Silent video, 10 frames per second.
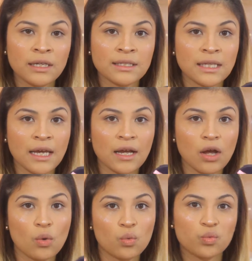is like
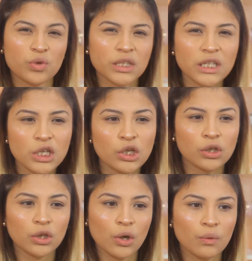really
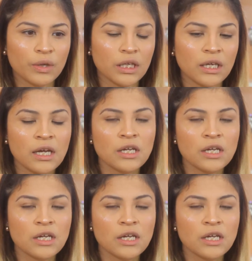glowy,